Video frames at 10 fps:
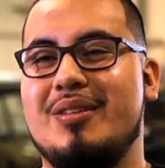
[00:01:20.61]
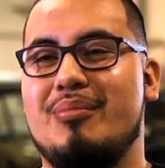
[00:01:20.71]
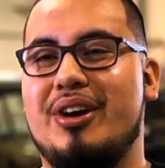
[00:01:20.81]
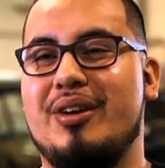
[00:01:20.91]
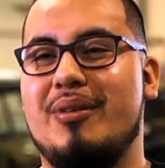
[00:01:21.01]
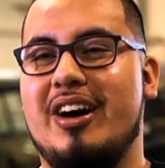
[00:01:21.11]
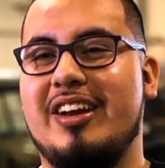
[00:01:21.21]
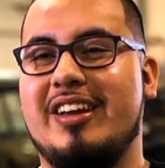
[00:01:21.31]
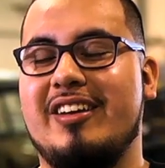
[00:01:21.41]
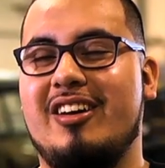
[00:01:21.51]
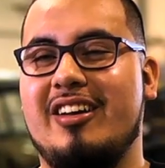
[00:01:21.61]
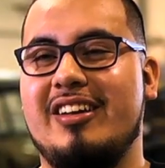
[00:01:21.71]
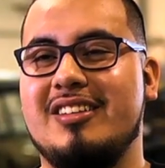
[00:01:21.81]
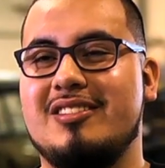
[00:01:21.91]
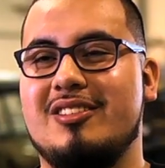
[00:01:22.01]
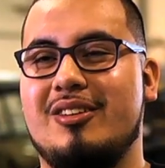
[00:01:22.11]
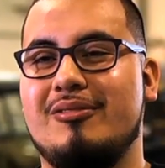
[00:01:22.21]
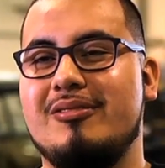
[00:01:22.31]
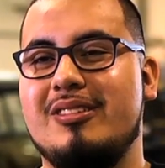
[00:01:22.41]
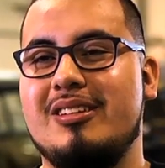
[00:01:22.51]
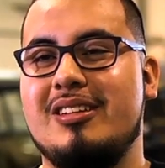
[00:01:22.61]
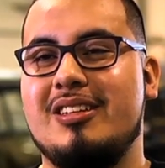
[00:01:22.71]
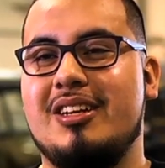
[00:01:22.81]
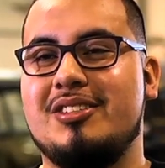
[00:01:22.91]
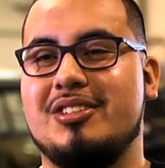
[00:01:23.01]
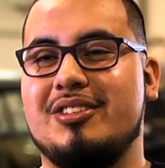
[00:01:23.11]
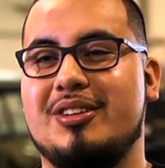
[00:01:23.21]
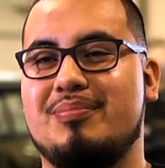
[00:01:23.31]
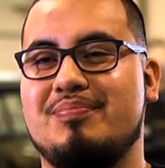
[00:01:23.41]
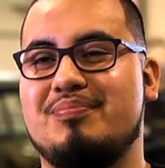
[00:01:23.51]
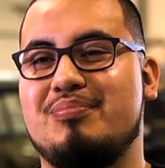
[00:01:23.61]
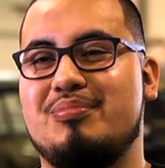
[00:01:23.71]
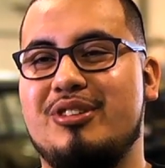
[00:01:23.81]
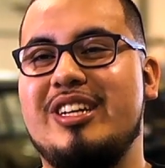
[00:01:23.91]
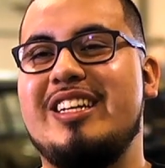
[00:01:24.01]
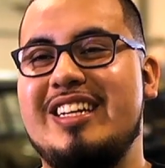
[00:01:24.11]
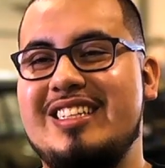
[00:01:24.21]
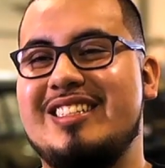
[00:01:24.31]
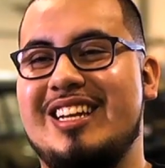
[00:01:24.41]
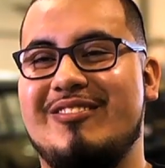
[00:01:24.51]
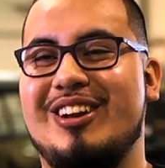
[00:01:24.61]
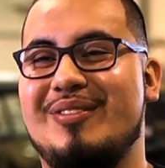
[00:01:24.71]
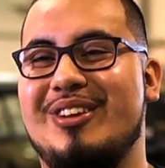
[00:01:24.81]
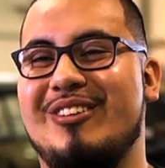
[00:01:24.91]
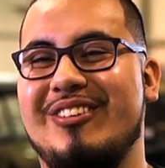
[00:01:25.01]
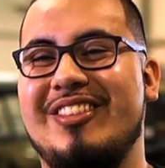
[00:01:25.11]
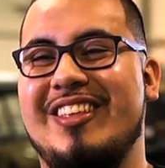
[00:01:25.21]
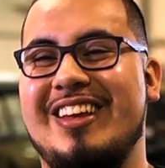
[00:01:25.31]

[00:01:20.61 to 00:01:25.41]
put a body kit on it, so it should look pretty decent when I'm done with